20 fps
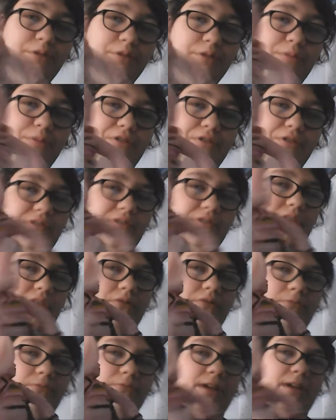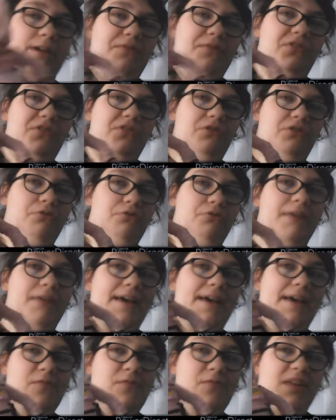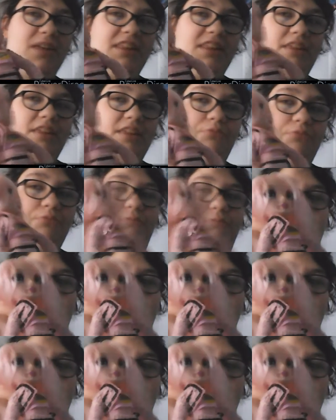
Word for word: rumors of Wave 2 having thin